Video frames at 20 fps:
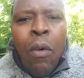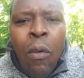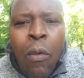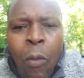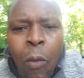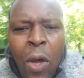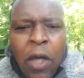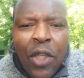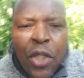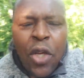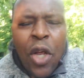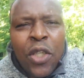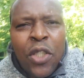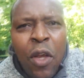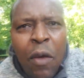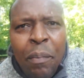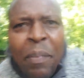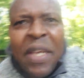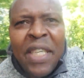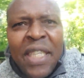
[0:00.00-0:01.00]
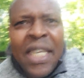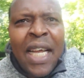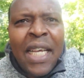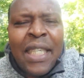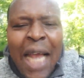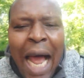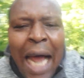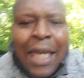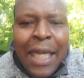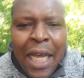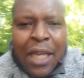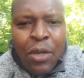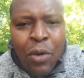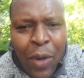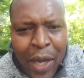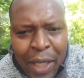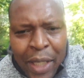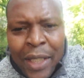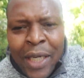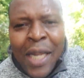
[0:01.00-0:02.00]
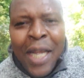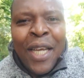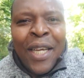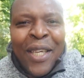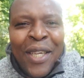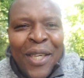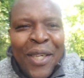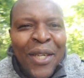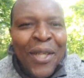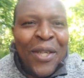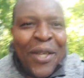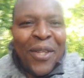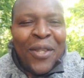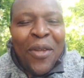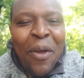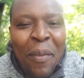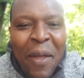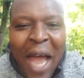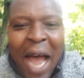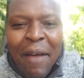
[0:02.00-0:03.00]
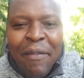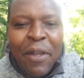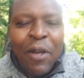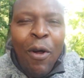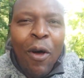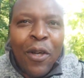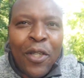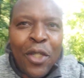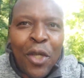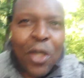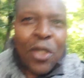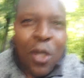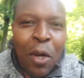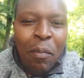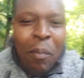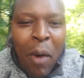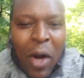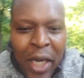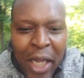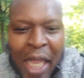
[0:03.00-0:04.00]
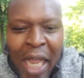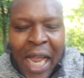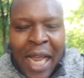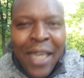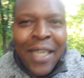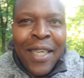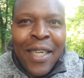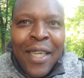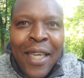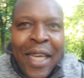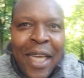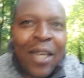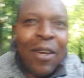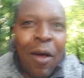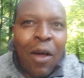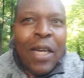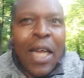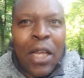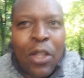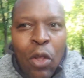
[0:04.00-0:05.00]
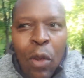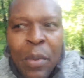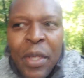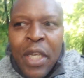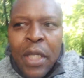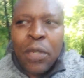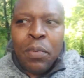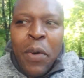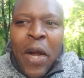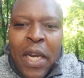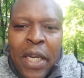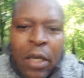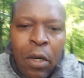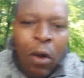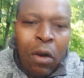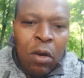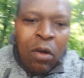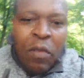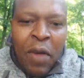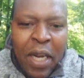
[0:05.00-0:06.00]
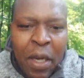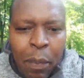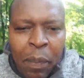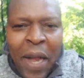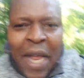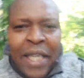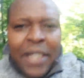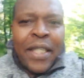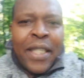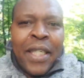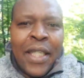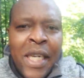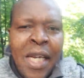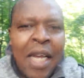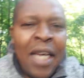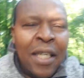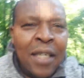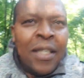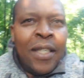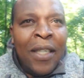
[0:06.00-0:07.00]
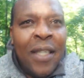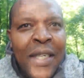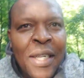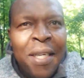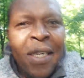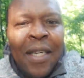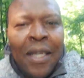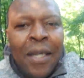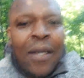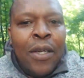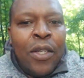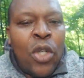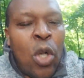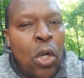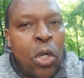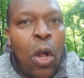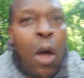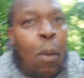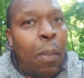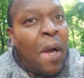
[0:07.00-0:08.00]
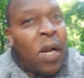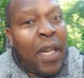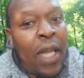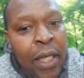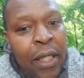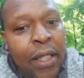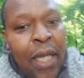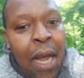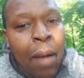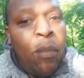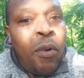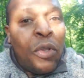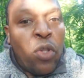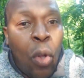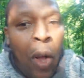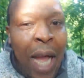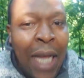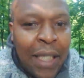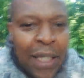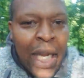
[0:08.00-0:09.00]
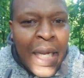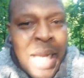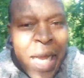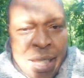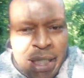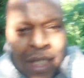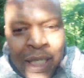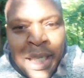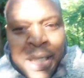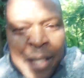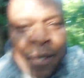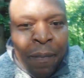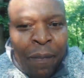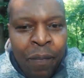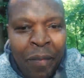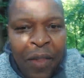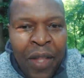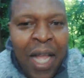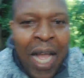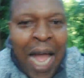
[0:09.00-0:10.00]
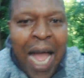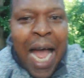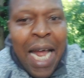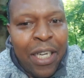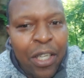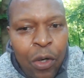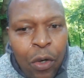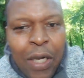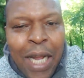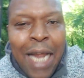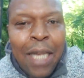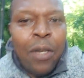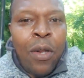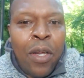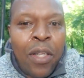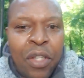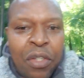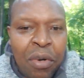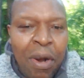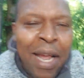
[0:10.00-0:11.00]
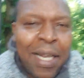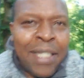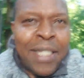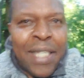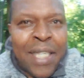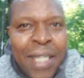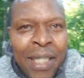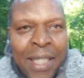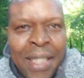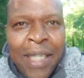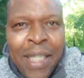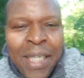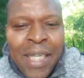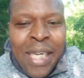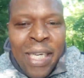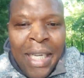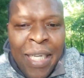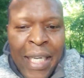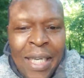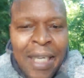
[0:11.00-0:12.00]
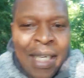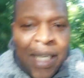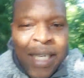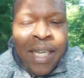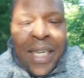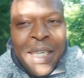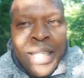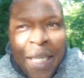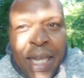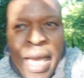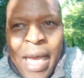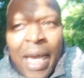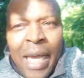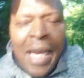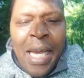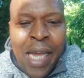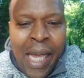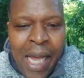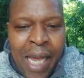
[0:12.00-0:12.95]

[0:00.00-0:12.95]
what sorts of business are they doing to be having all sorts of money in order to be spreading all over the place? So nobody is able to answer that. And you cannot trace the